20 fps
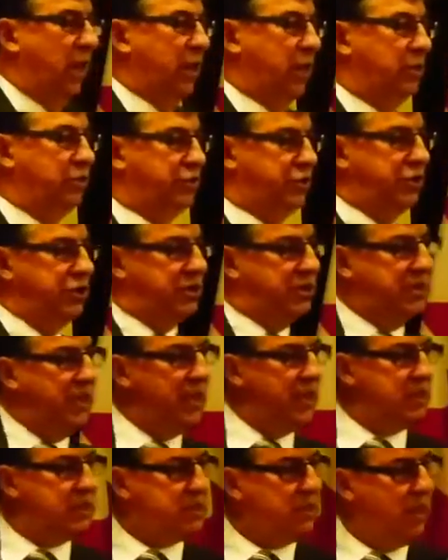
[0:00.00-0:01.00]
You should
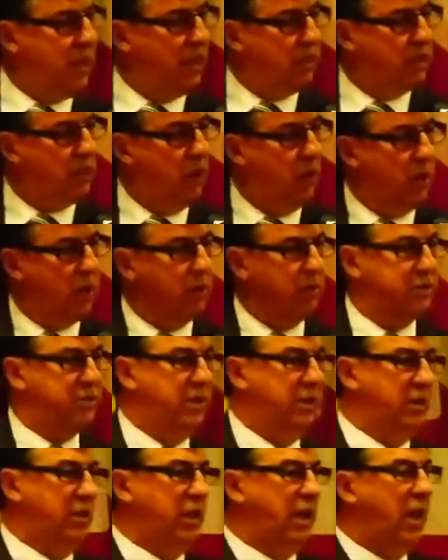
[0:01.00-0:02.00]
set aside dollars
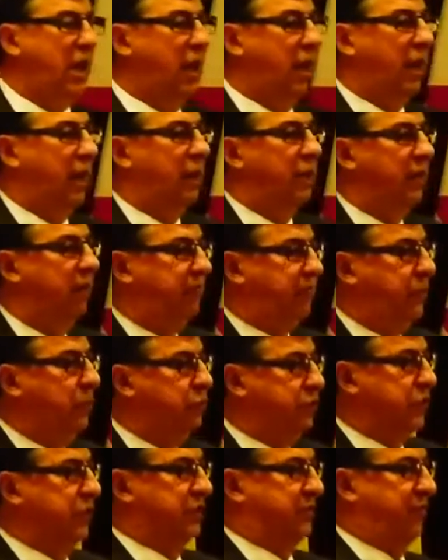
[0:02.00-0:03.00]
in the
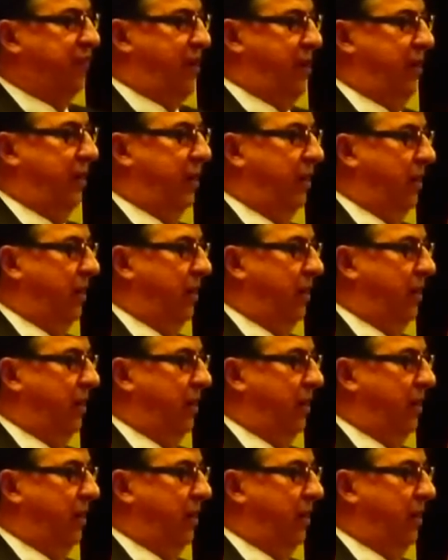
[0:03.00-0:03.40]
futures fund.